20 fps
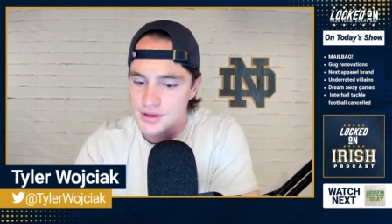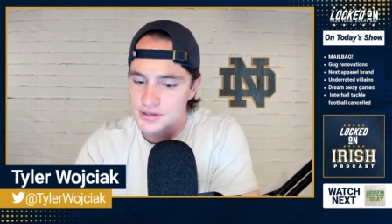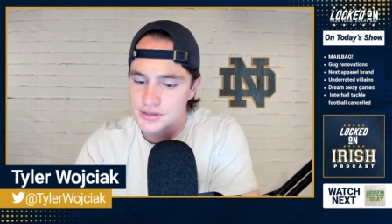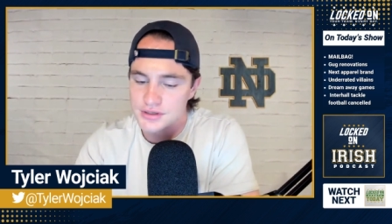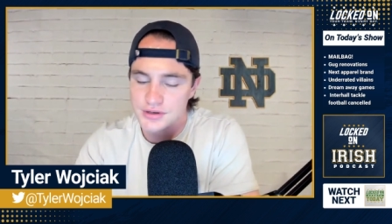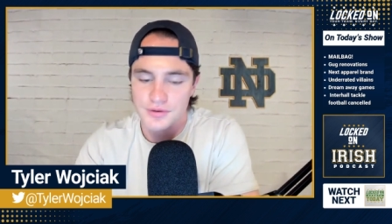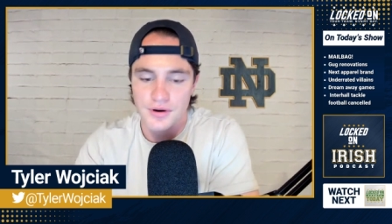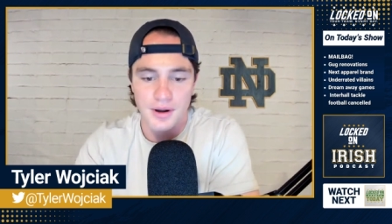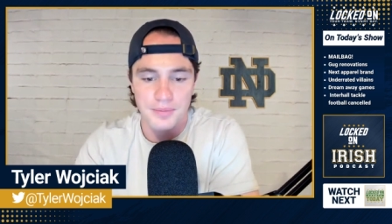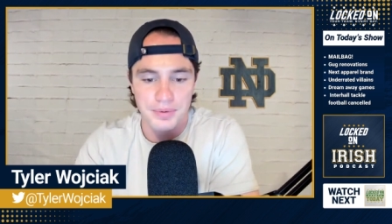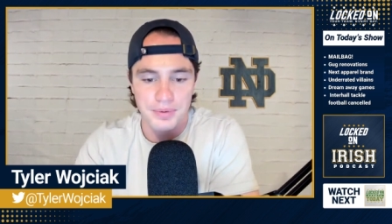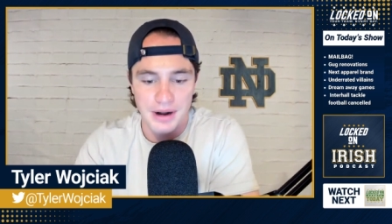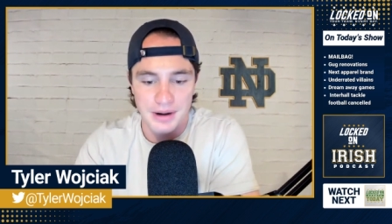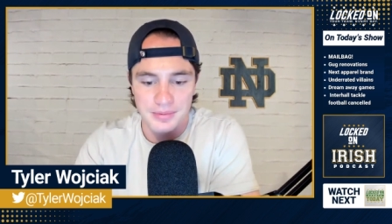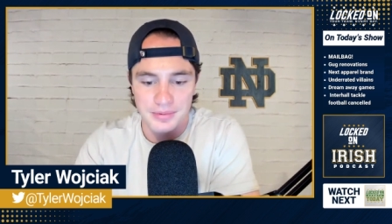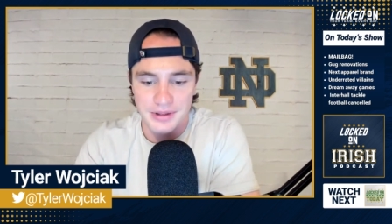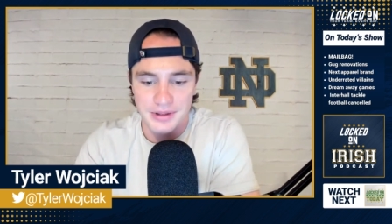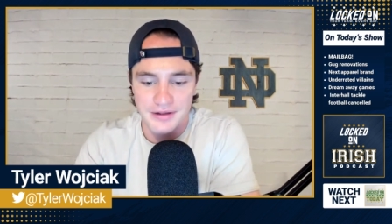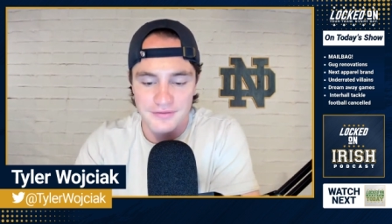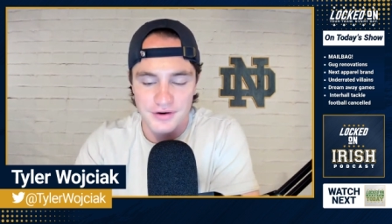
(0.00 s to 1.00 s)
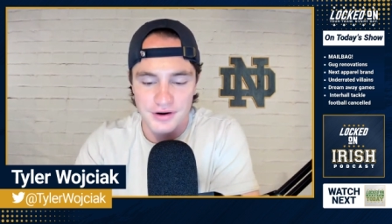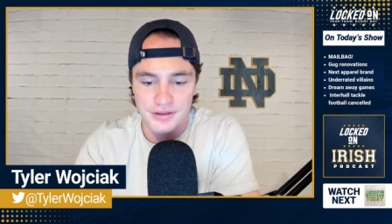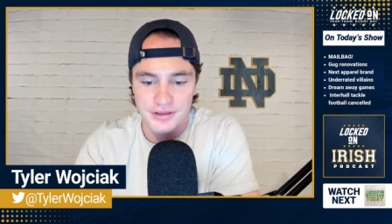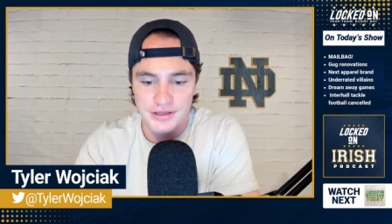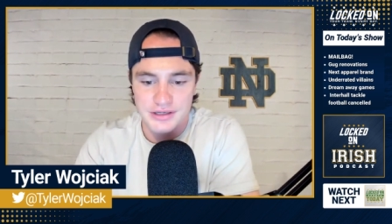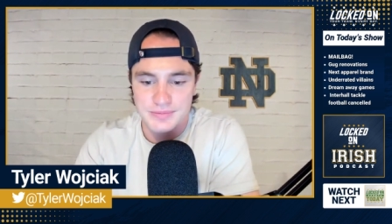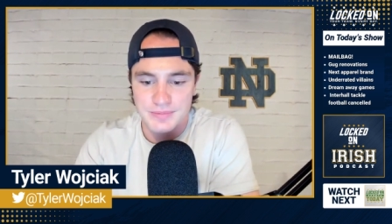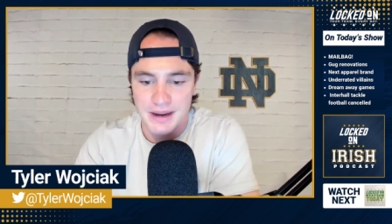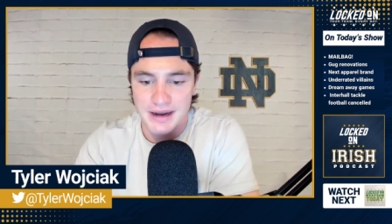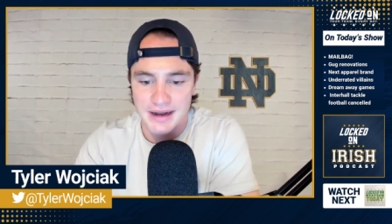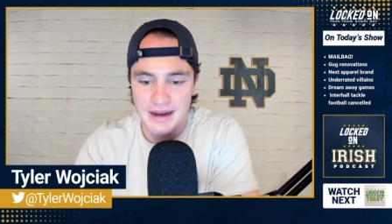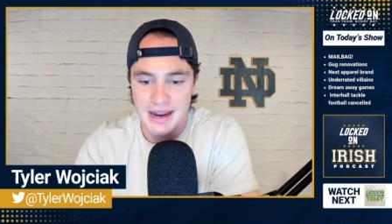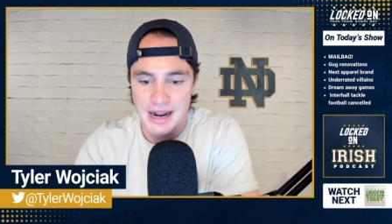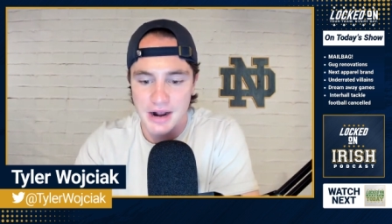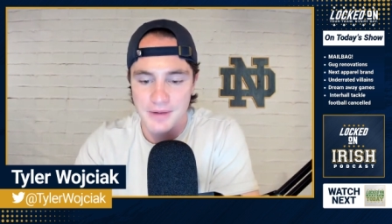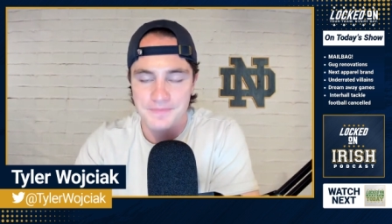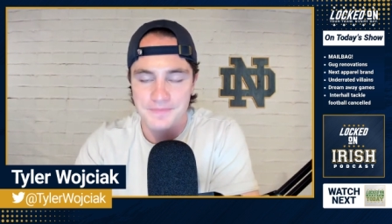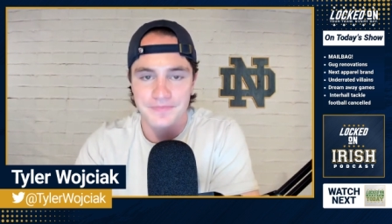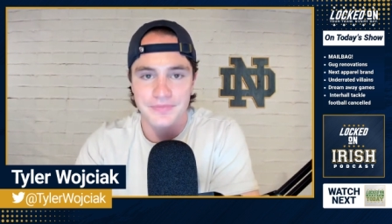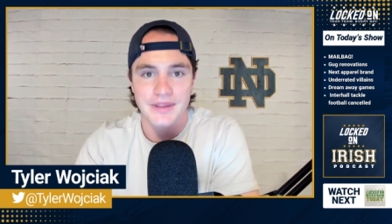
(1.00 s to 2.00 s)
You all probably have heard this by
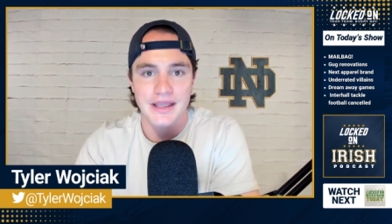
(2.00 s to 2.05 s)
now.